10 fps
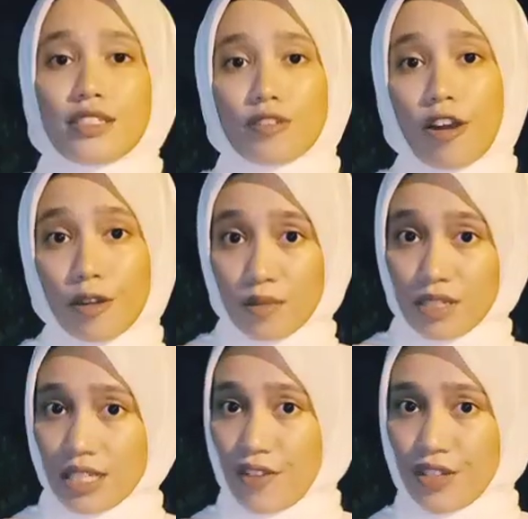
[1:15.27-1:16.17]

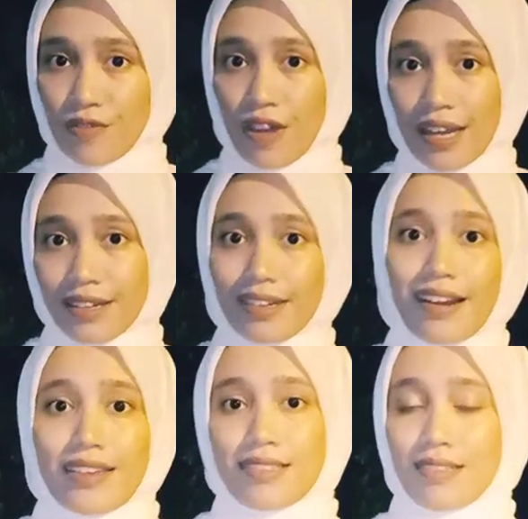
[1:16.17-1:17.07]
Astronomers have divided the
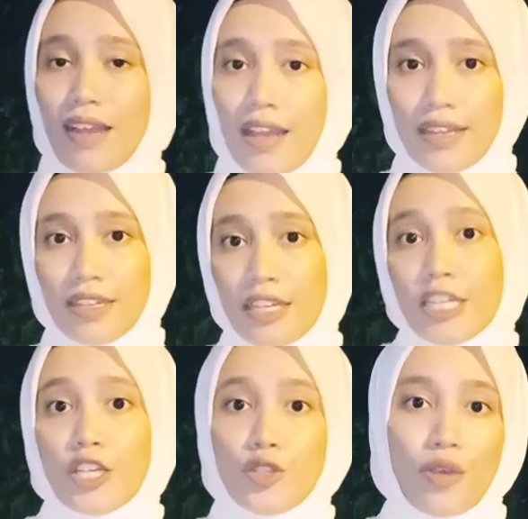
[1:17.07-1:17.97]
night sky
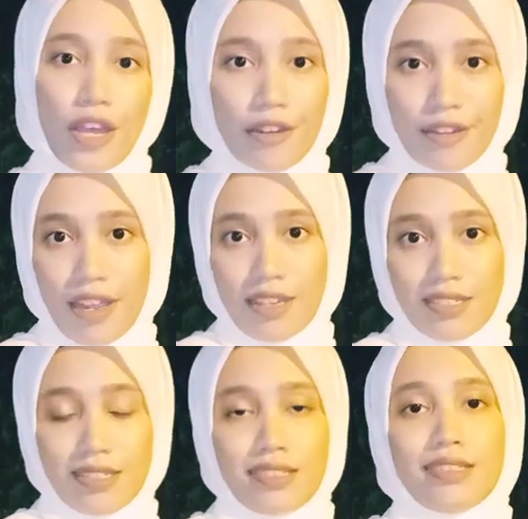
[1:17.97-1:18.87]
into
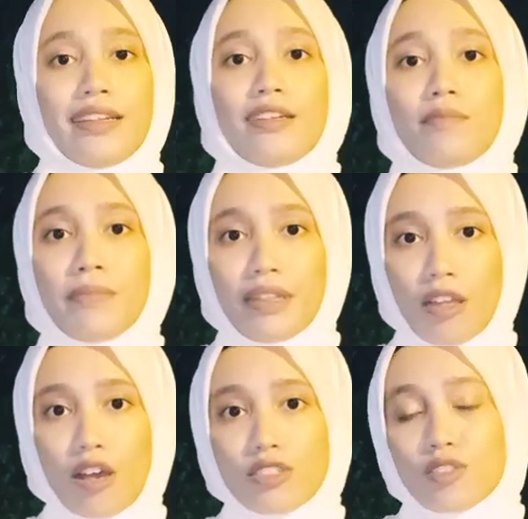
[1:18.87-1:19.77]
areas that
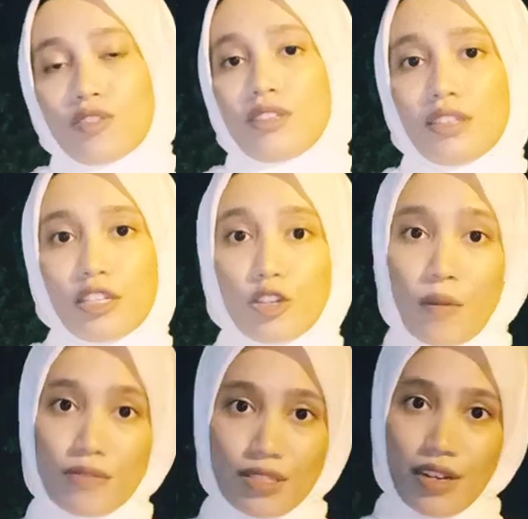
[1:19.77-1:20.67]
belongs to a certain
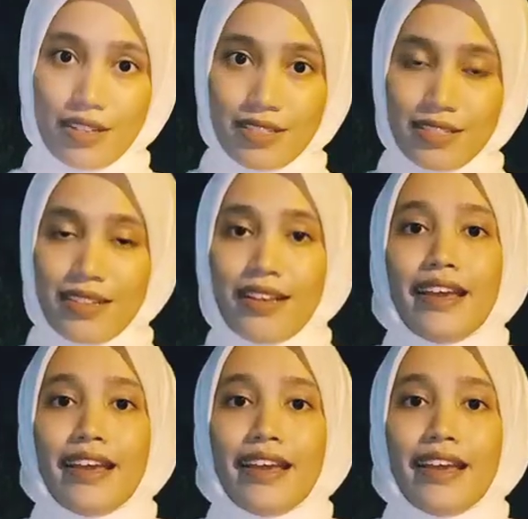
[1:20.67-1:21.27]
group of stars.